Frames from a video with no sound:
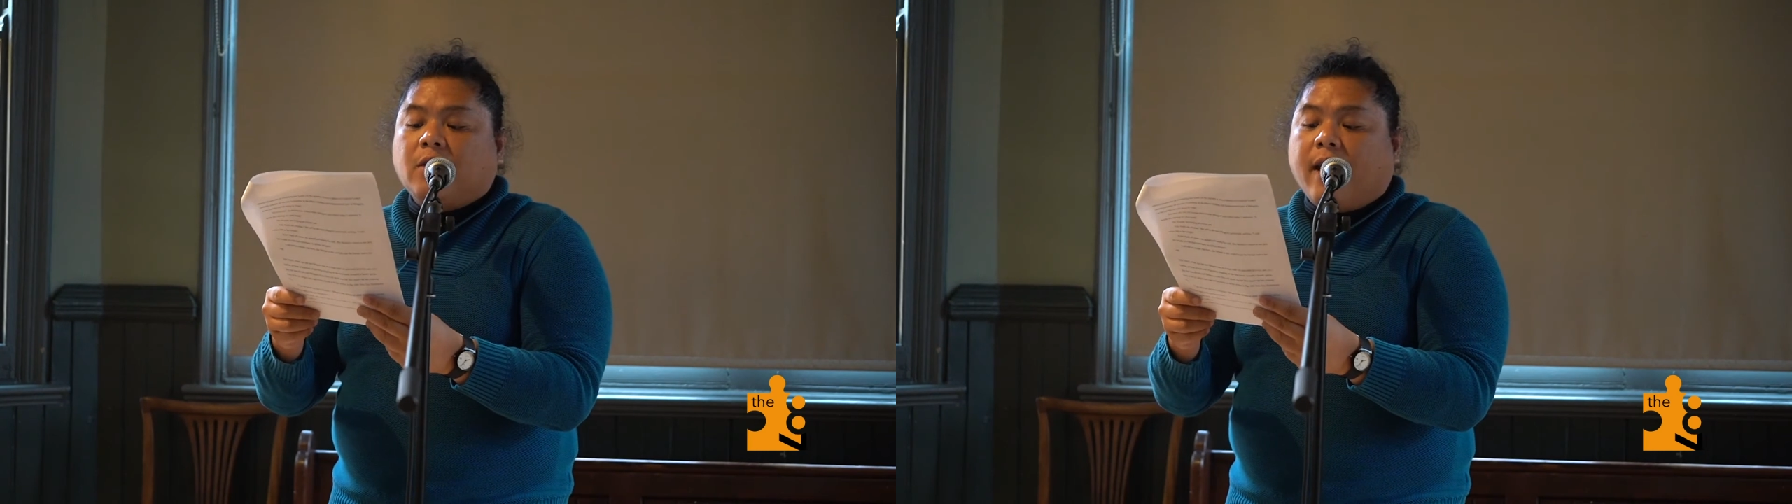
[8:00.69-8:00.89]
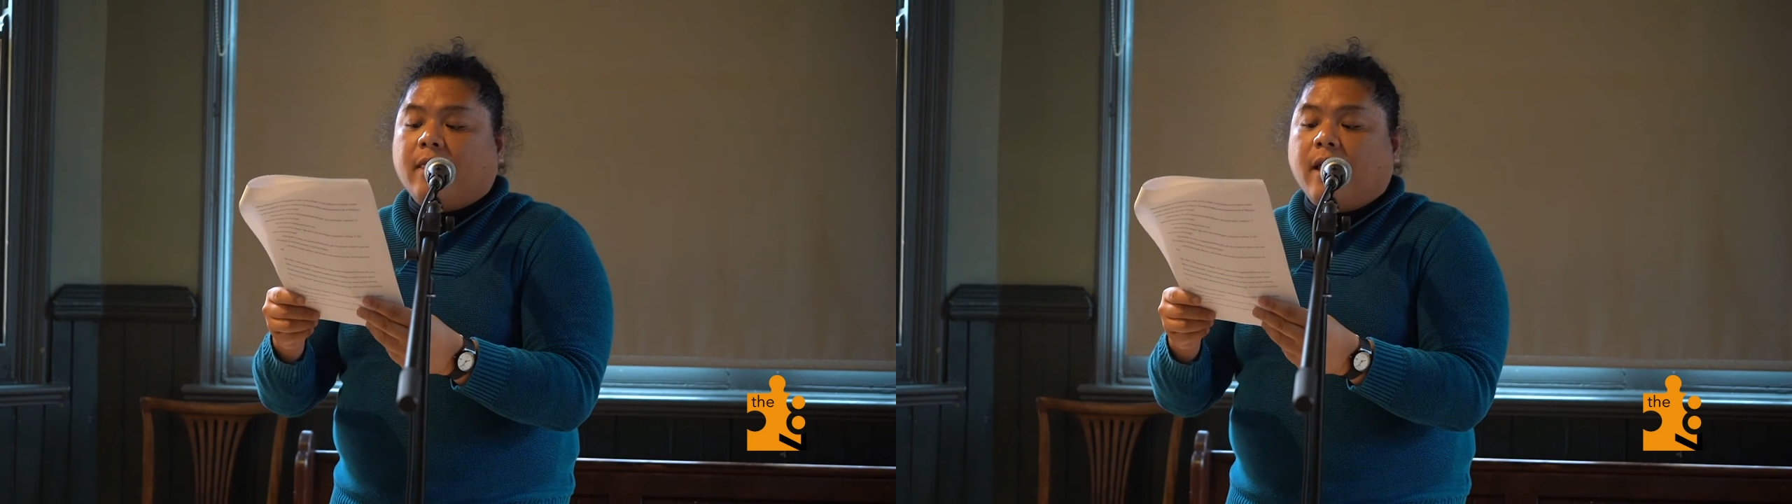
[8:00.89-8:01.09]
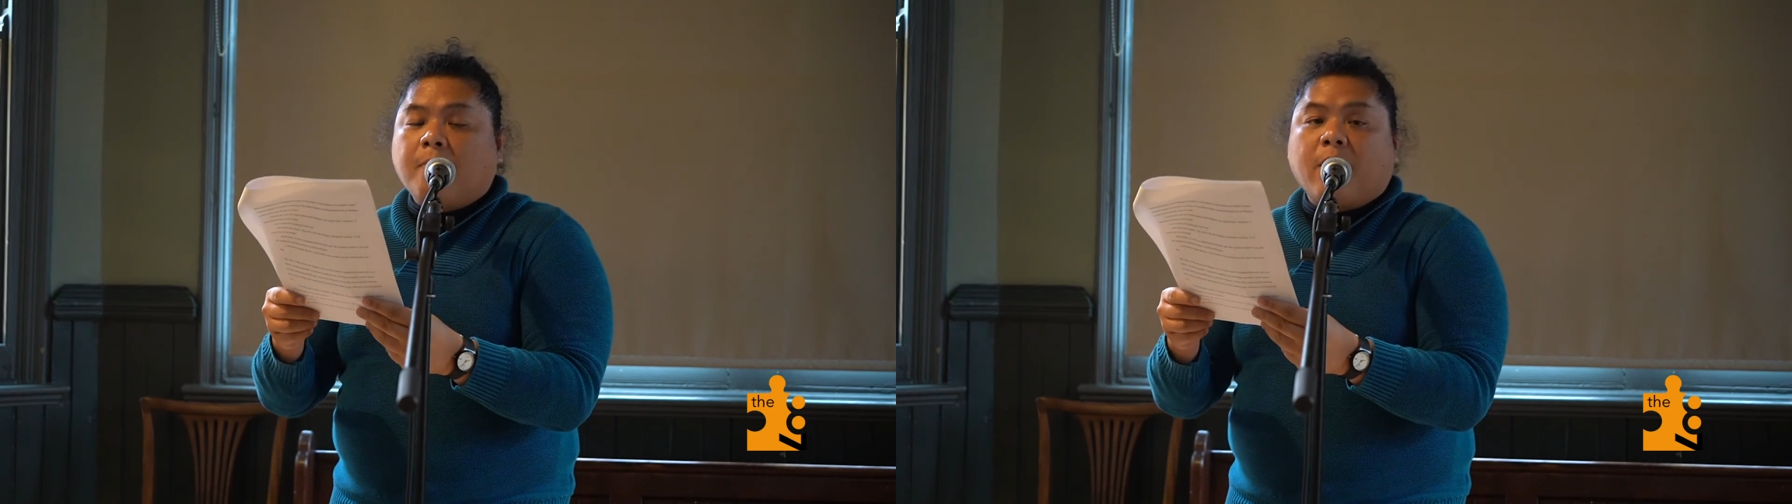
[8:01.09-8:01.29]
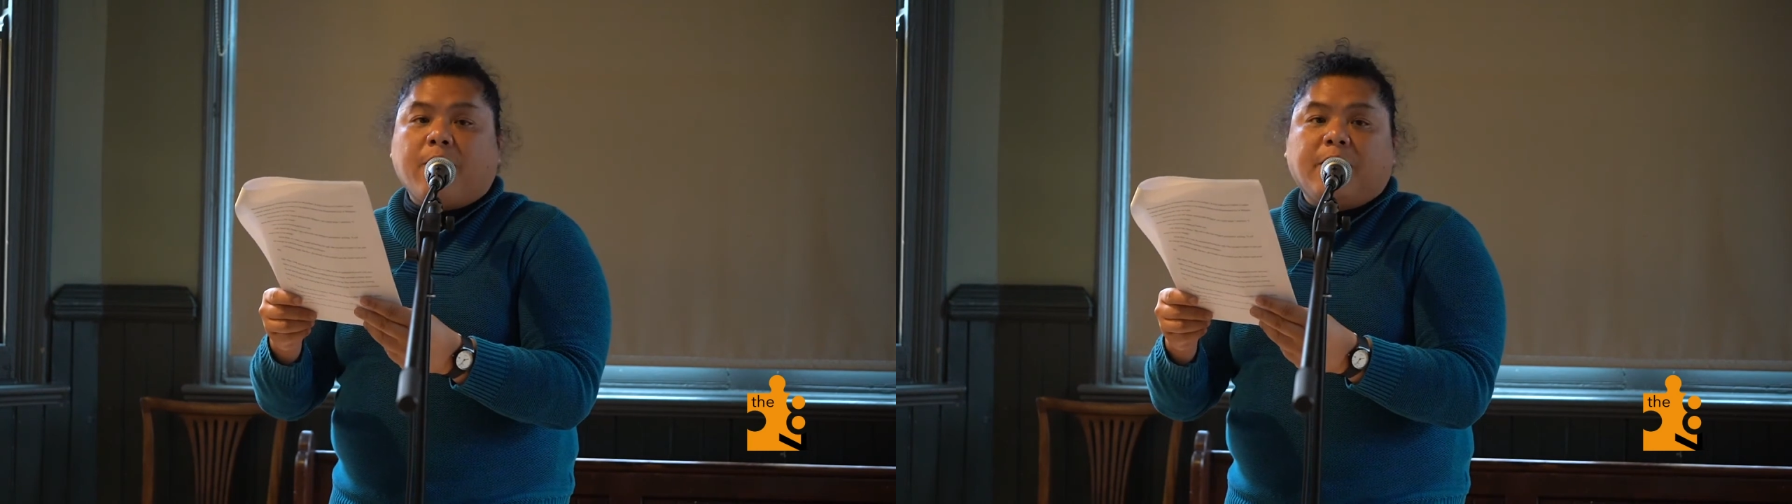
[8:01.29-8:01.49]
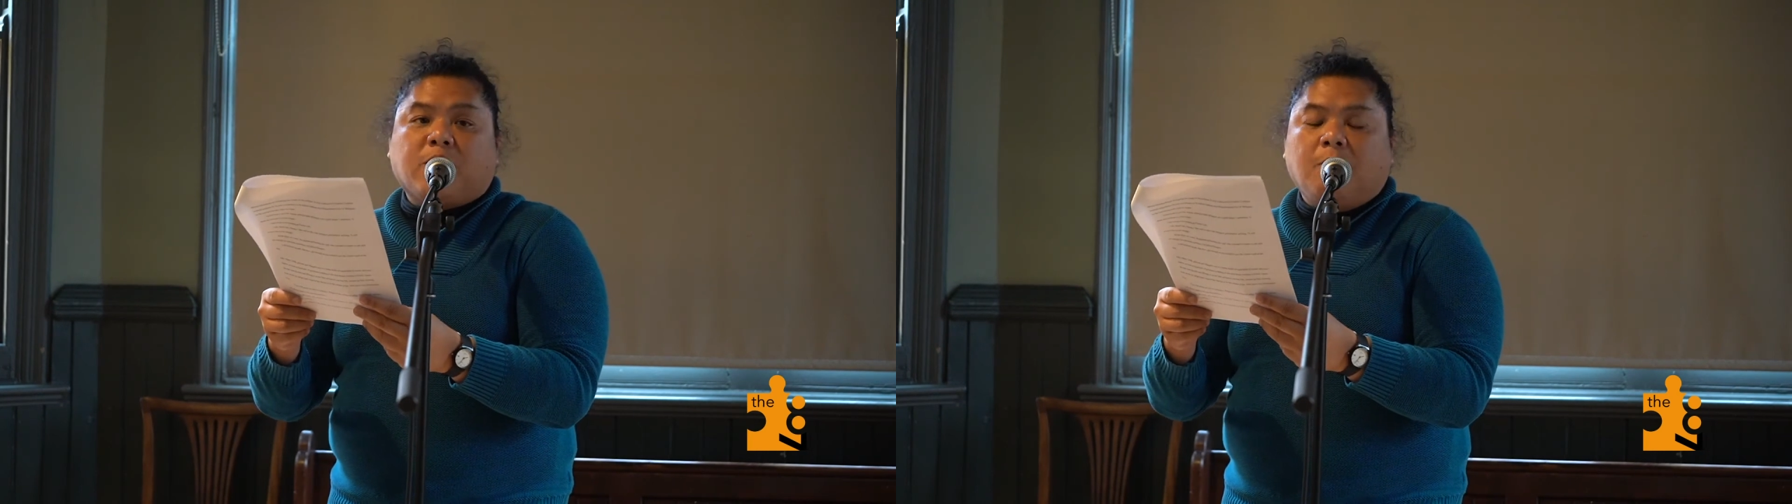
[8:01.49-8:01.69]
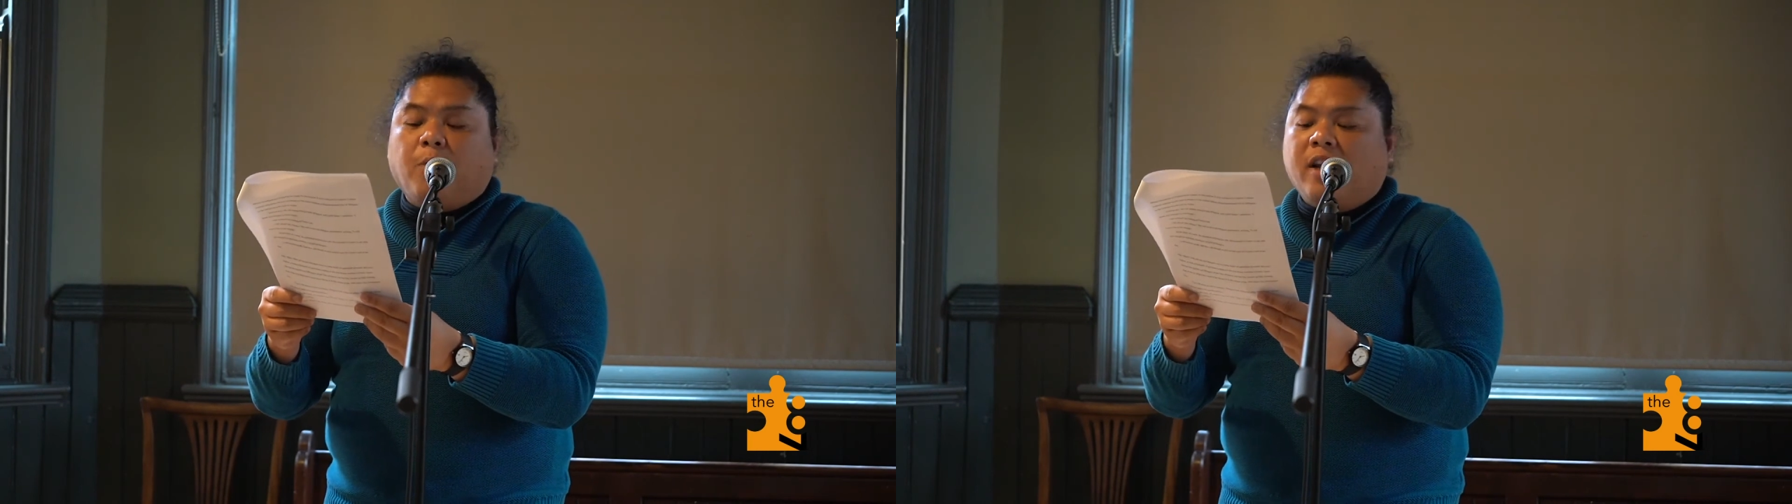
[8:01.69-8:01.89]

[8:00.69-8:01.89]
to get the immigration